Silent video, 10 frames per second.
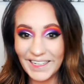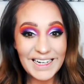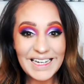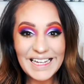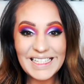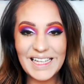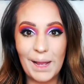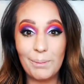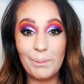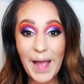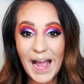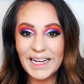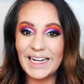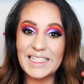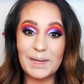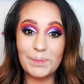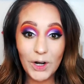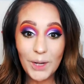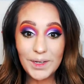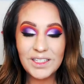guys, I'm back, and as I
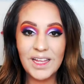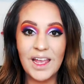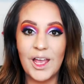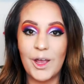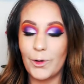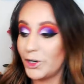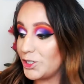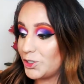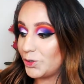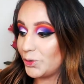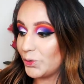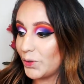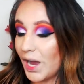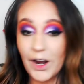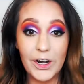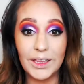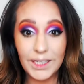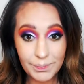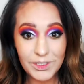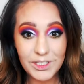promised, we're gonna do our
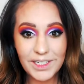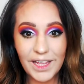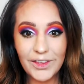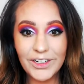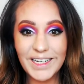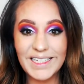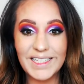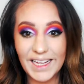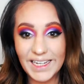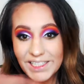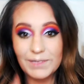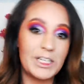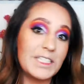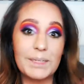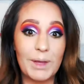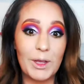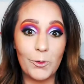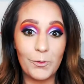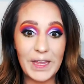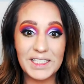lips together because I went and did my whole
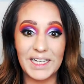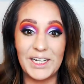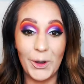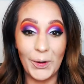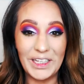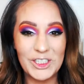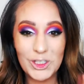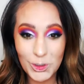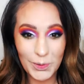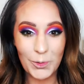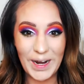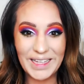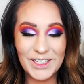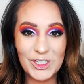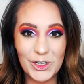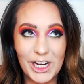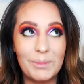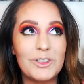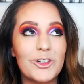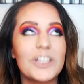face, and I know I look super white in the screen,
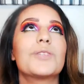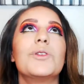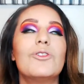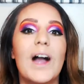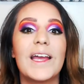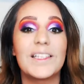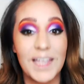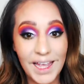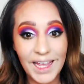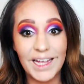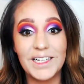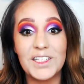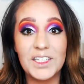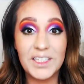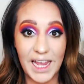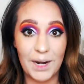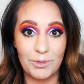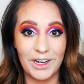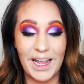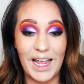but trust me you guys, it is this
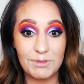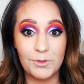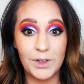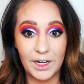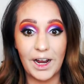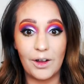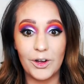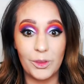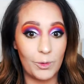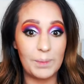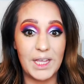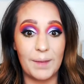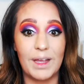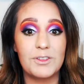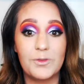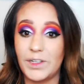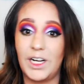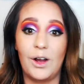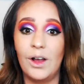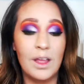camera I to figure out, or the webcam, I have to
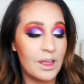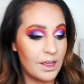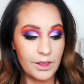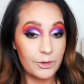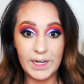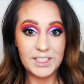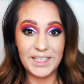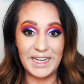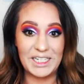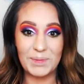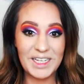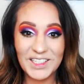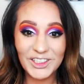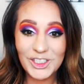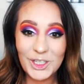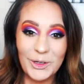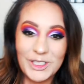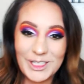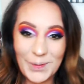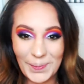figure out the right settings because it looks so
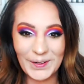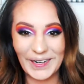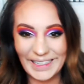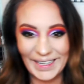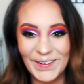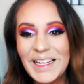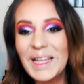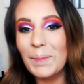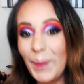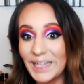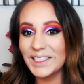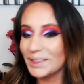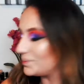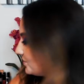stupid right now. But